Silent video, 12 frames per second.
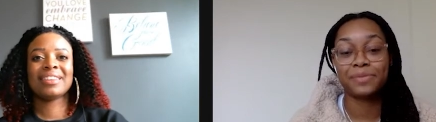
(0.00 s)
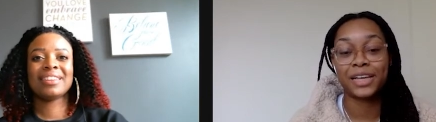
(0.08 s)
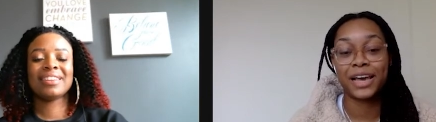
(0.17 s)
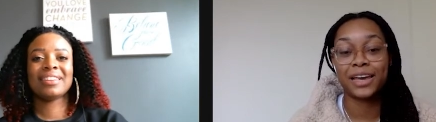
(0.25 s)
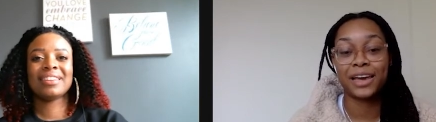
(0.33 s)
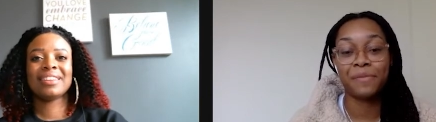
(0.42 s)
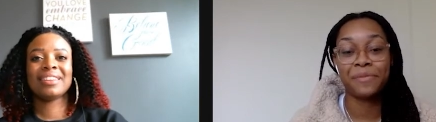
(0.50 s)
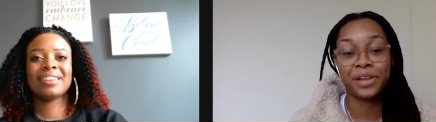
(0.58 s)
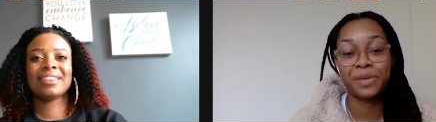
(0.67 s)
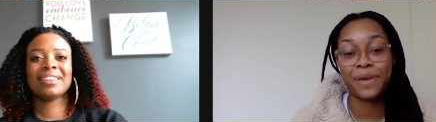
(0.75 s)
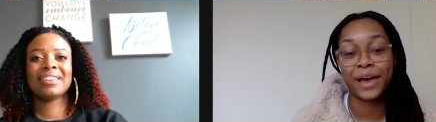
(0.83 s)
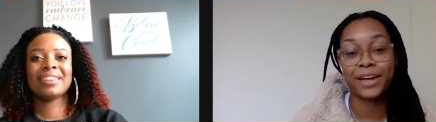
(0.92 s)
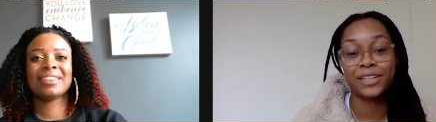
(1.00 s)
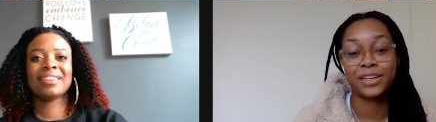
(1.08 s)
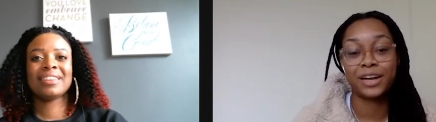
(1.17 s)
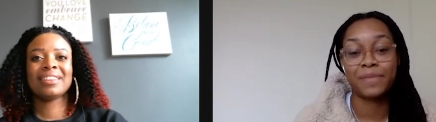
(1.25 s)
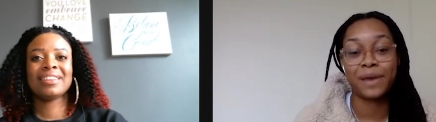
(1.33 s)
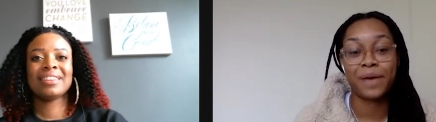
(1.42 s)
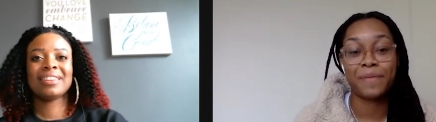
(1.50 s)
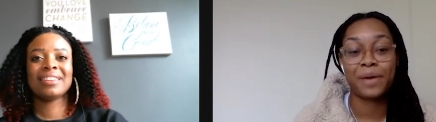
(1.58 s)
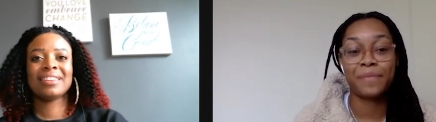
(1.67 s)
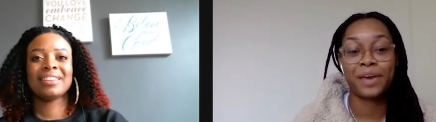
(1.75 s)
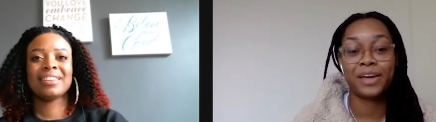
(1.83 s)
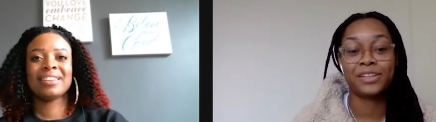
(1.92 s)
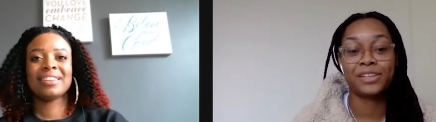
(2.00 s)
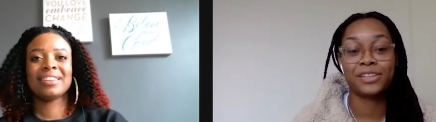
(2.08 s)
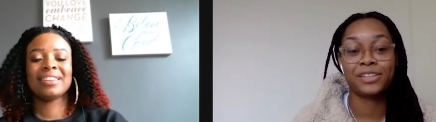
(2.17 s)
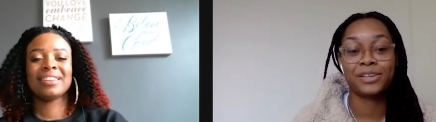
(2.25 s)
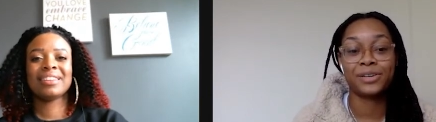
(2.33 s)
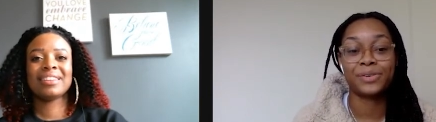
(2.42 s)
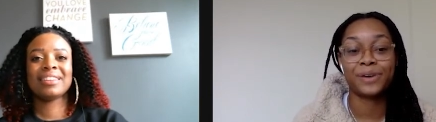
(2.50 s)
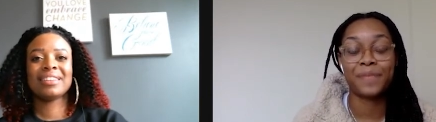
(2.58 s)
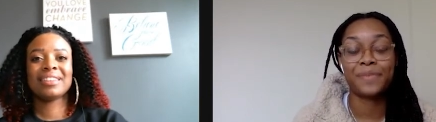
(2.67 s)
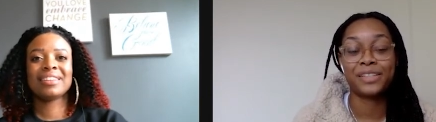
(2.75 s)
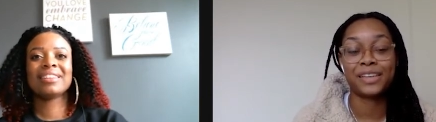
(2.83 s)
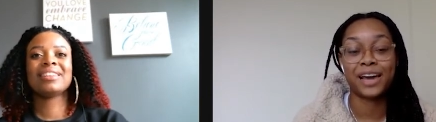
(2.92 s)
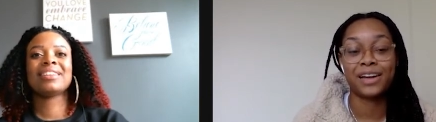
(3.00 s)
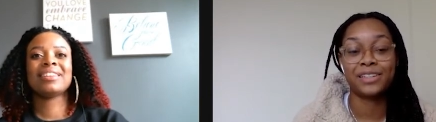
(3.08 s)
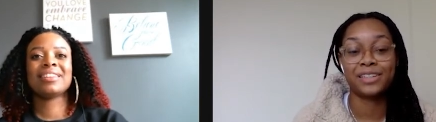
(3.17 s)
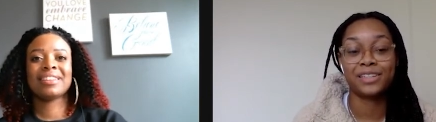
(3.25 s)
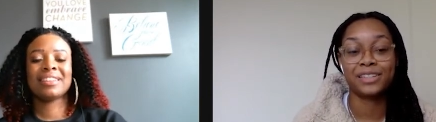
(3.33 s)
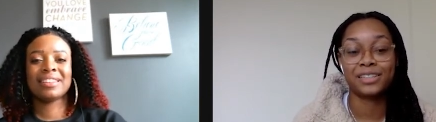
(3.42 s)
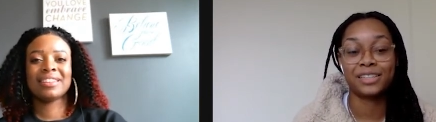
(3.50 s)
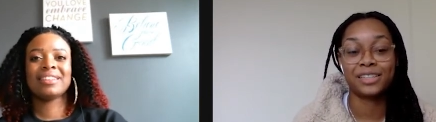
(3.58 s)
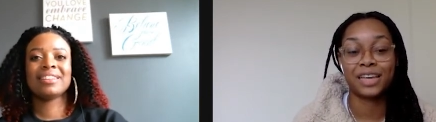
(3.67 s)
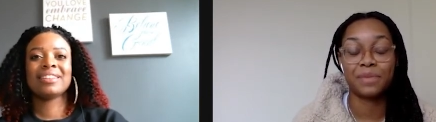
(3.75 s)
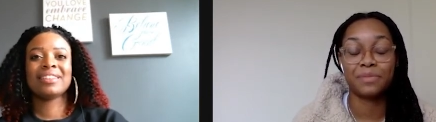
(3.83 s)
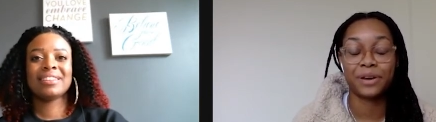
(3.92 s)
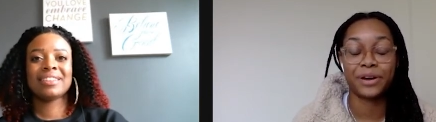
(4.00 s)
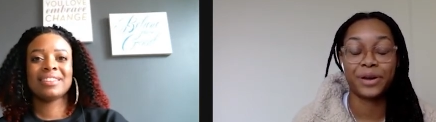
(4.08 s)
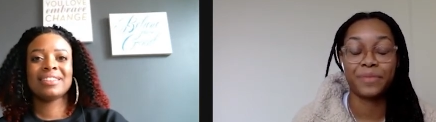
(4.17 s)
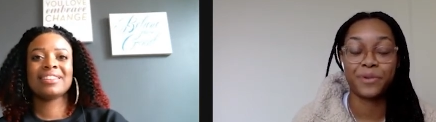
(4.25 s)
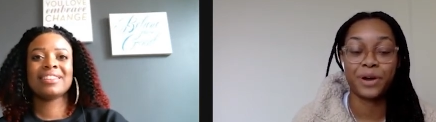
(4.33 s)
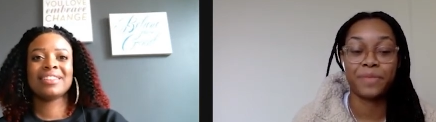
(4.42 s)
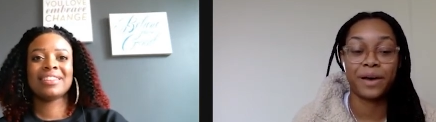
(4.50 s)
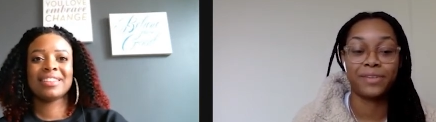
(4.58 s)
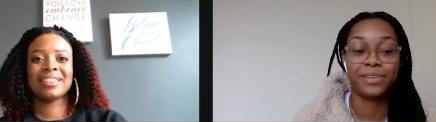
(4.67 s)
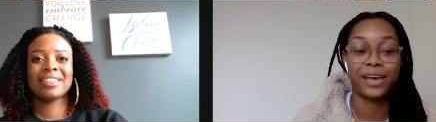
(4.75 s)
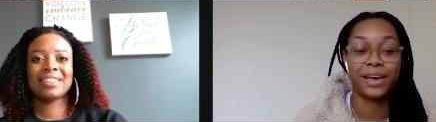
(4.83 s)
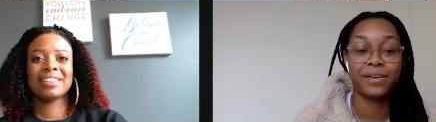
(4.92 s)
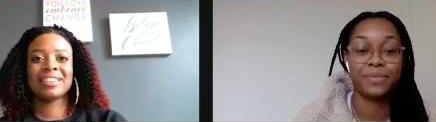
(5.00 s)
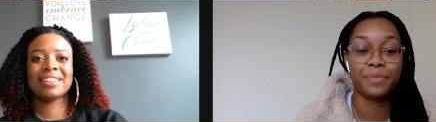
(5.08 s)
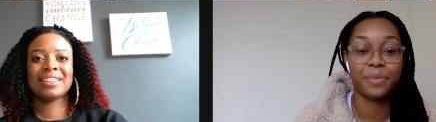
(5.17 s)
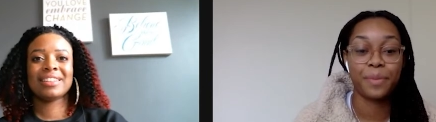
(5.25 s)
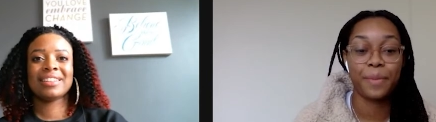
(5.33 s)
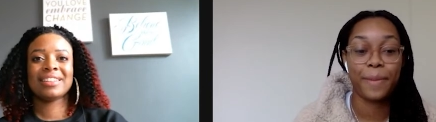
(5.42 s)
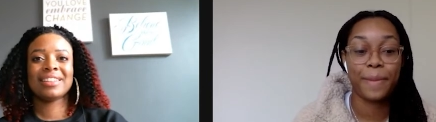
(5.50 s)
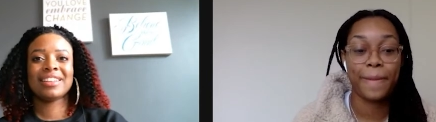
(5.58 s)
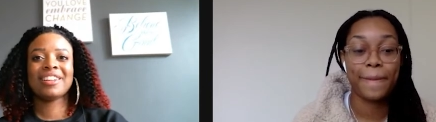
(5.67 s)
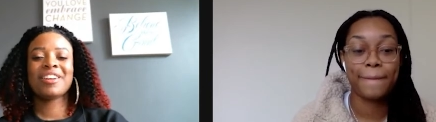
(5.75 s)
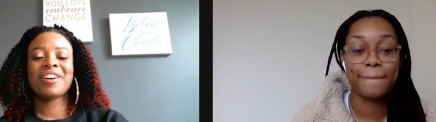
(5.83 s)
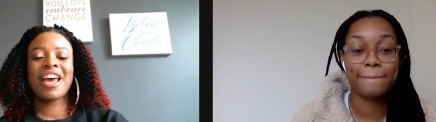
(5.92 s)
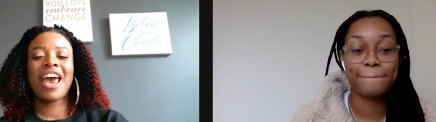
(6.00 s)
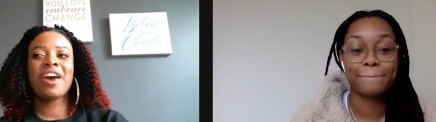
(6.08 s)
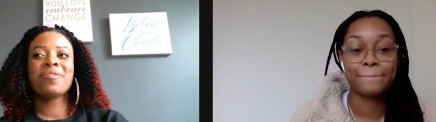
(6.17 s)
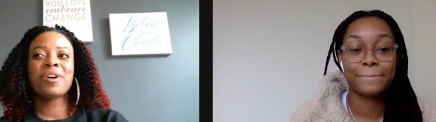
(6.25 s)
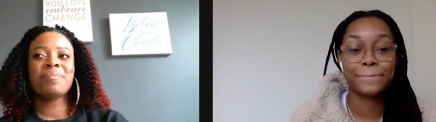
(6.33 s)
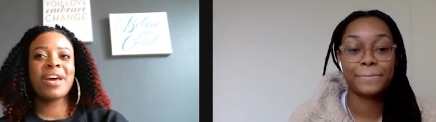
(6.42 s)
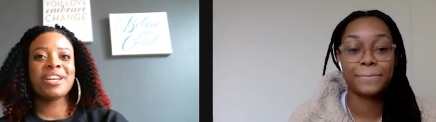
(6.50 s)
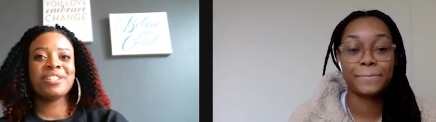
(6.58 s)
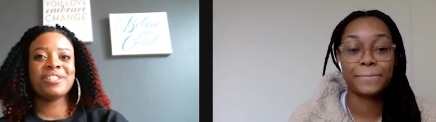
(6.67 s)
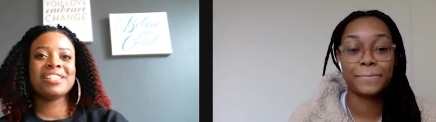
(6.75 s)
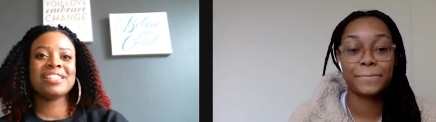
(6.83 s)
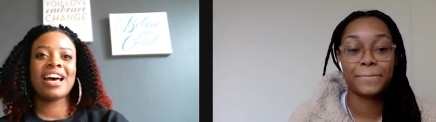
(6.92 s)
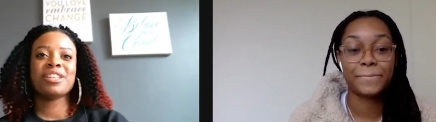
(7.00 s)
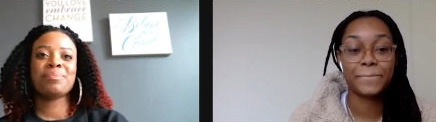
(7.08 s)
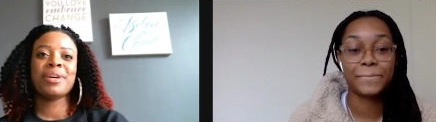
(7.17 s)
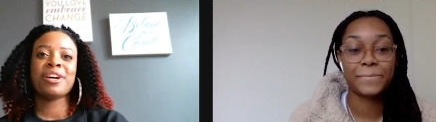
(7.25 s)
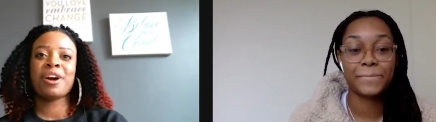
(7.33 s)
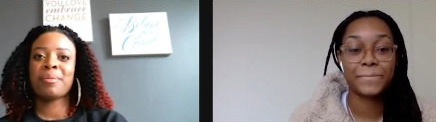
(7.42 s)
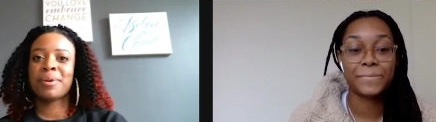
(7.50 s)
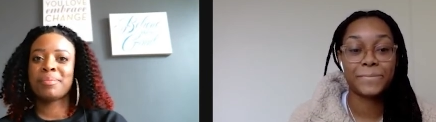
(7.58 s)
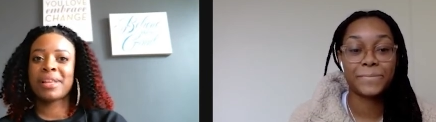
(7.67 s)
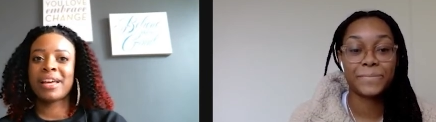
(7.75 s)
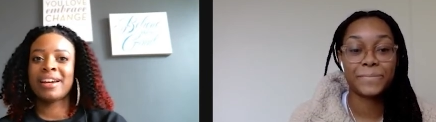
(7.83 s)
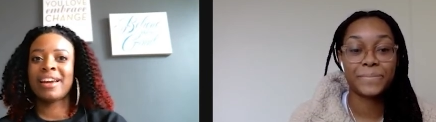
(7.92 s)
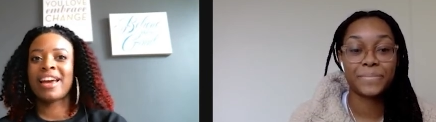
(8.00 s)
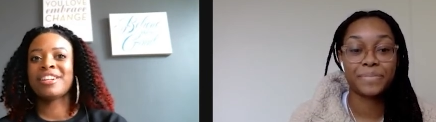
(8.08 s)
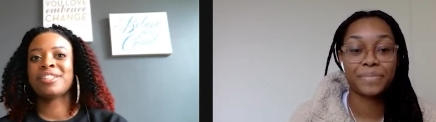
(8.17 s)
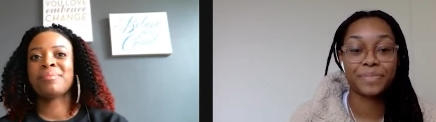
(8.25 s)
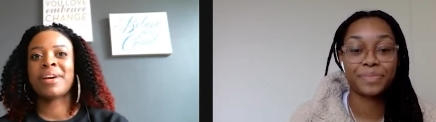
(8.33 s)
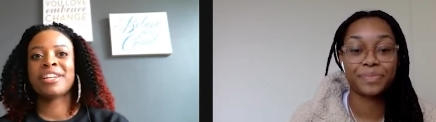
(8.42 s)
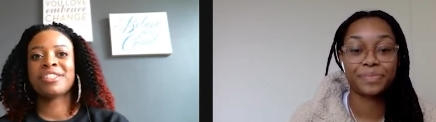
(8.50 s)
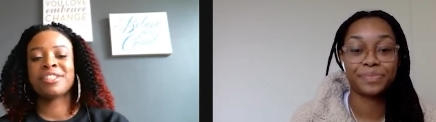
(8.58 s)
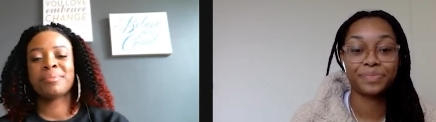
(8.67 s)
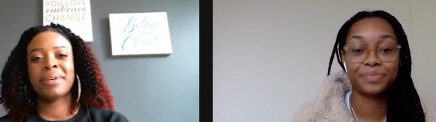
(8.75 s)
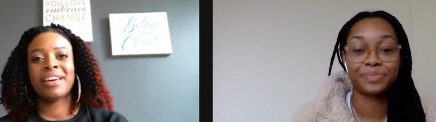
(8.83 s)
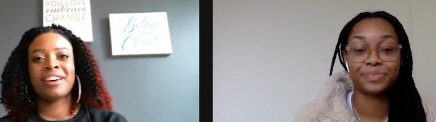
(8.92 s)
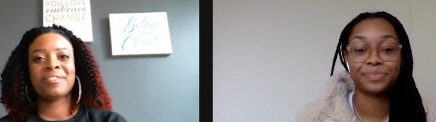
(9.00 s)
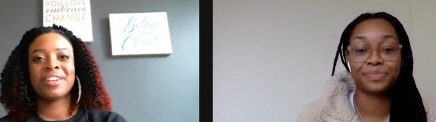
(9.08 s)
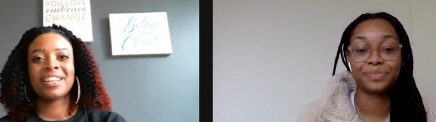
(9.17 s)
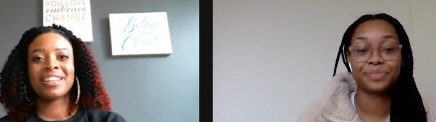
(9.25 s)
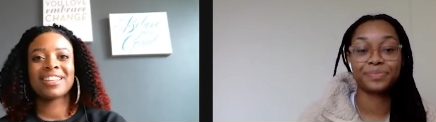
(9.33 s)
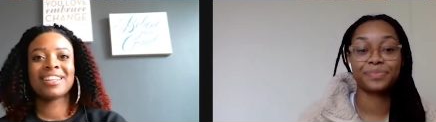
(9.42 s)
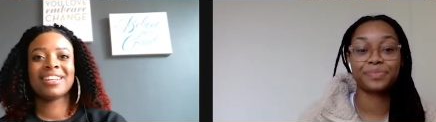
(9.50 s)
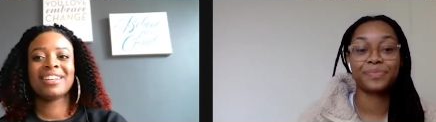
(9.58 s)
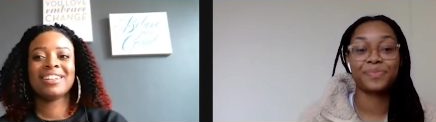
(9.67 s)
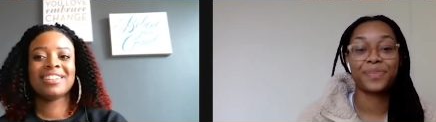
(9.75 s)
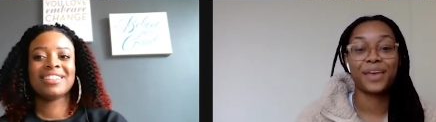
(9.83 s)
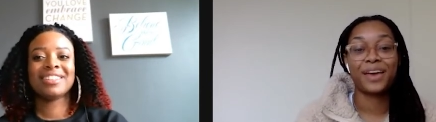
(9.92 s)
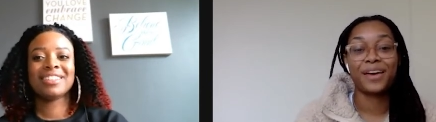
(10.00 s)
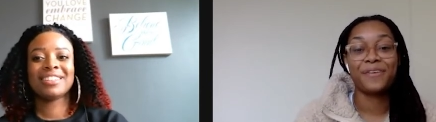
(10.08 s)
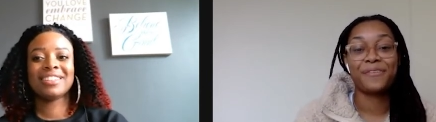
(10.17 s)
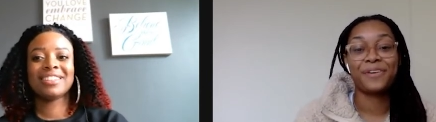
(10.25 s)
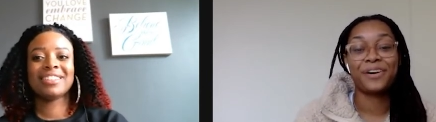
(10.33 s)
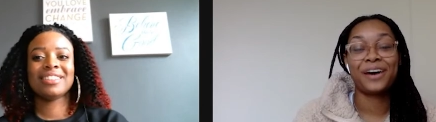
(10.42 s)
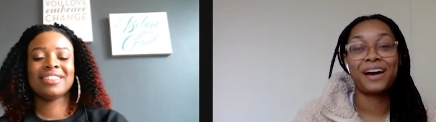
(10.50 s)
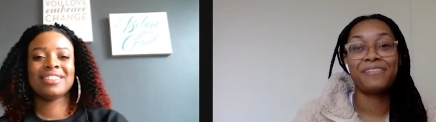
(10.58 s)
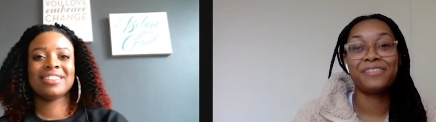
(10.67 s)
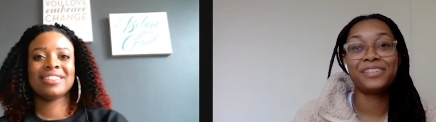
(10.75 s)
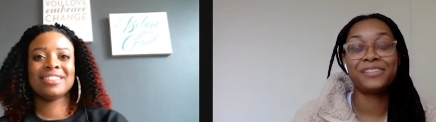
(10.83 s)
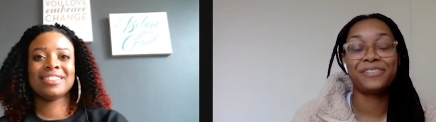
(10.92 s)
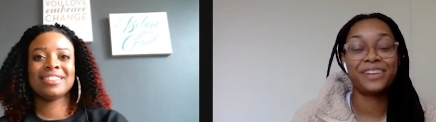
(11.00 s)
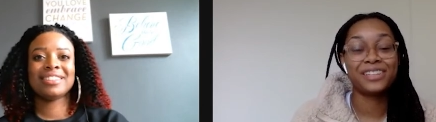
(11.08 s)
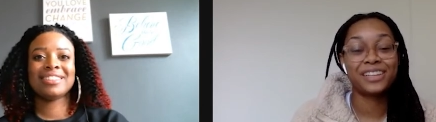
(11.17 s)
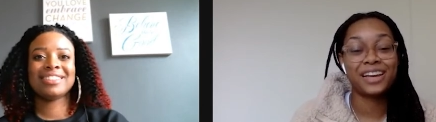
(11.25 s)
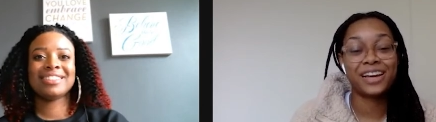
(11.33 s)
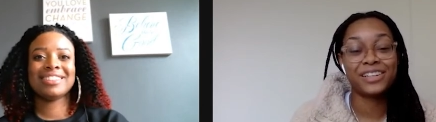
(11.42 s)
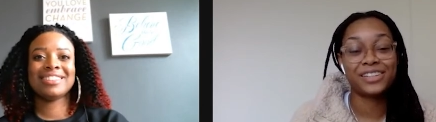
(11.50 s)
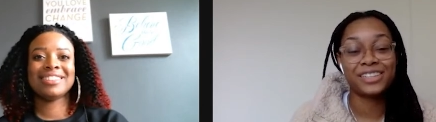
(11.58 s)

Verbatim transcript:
Speaker 1: that I'm taking. I'm really passionate about my major, so I'm excited to just keep learning more about that.
Speaker 2: Okay, and what made you decide to pick urban planning as your major to begin with? Well, I was originally